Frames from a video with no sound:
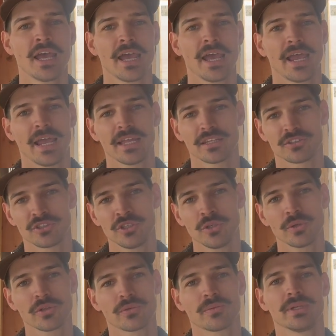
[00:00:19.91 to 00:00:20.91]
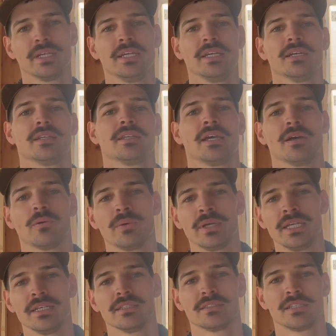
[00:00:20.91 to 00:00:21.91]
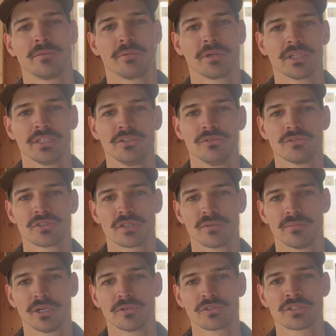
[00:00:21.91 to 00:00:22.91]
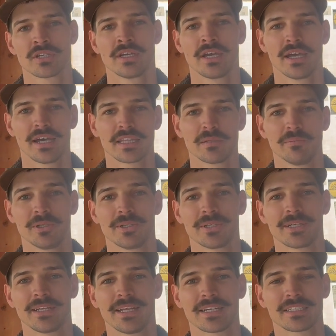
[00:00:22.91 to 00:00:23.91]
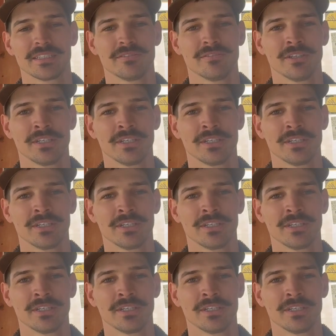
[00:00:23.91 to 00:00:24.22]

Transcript: and the two or three that we typically use the most at the Building Collective.